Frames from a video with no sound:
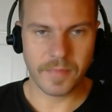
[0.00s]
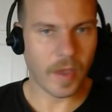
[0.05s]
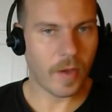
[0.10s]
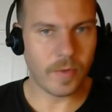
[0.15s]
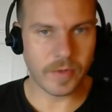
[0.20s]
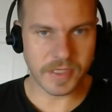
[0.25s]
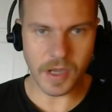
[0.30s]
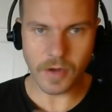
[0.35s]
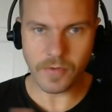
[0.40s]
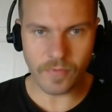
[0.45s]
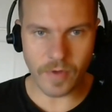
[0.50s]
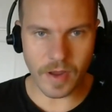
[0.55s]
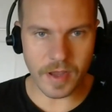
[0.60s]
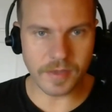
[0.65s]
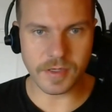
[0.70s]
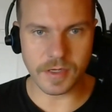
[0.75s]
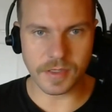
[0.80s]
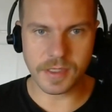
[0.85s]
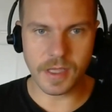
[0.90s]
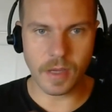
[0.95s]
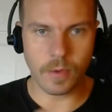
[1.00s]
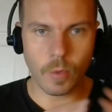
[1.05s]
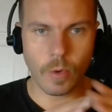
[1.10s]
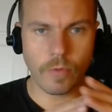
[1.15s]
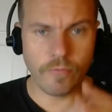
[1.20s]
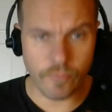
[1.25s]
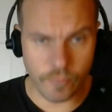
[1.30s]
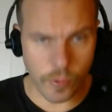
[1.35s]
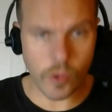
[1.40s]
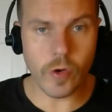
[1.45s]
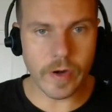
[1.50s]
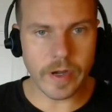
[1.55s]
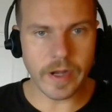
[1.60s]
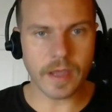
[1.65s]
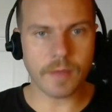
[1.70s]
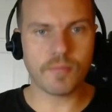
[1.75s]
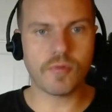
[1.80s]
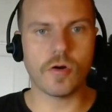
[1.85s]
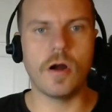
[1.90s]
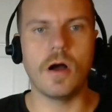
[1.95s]
It was outrageous. They were
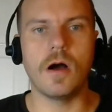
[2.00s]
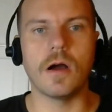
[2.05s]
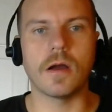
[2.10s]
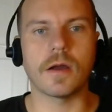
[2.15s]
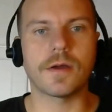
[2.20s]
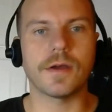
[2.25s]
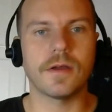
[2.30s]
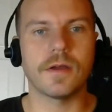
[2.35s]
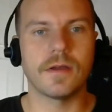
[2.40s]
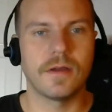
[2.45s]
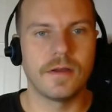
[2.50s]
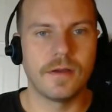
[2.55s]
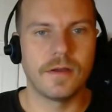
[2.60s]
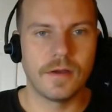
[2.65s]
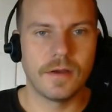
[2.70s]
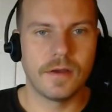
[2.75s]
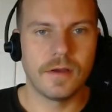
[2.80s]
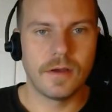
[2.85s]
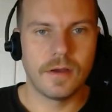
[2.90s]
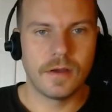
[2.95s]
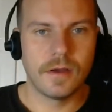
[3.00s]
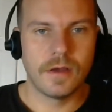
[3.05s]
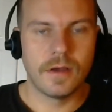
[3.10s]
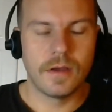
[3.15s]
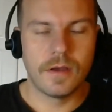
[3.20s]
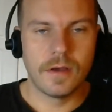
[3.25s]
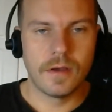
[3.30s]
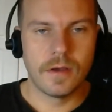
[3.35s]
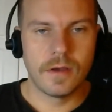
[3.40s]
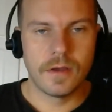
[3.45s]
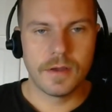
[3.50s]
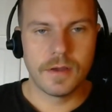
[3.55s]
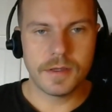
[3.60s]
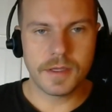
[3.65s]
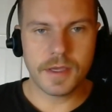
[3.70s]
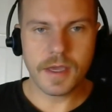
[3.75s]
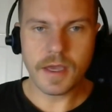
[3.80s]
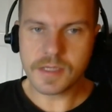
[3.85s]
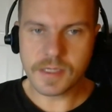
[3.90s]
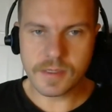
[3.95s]
ruining Prague.
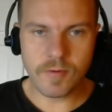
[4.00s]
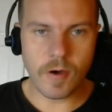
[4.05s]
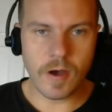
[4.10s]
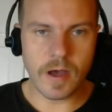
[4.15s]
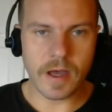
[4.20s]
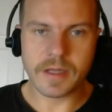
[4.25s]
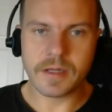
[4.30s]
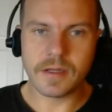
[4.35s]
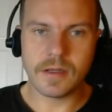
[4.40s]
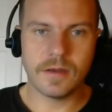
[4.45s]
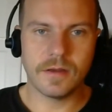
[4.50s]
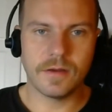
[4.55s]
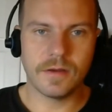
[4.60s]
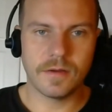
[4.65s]
Guess what?